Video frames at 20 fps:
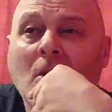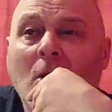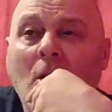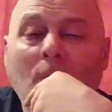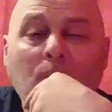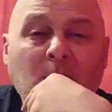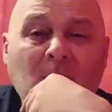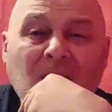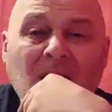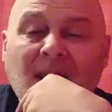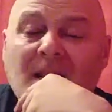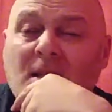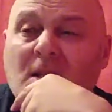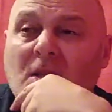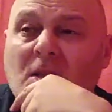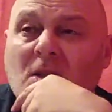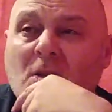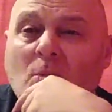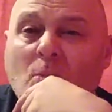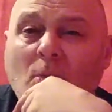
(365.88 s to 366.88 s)

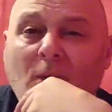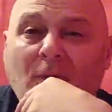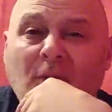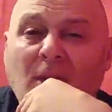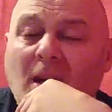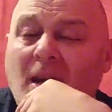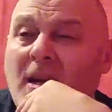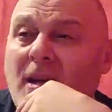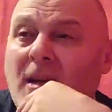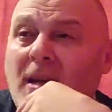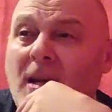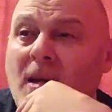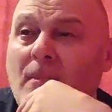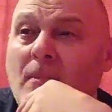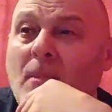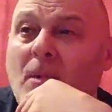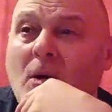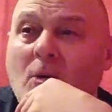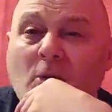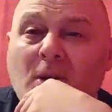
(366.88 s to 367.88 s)
obsessed with getting
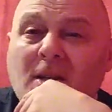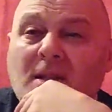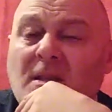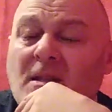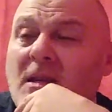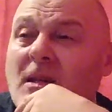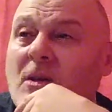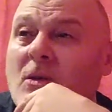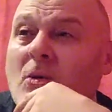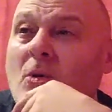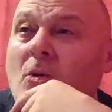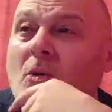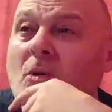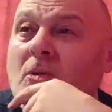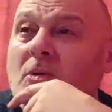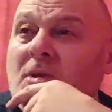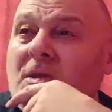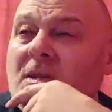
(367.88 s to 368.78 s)
him arrested or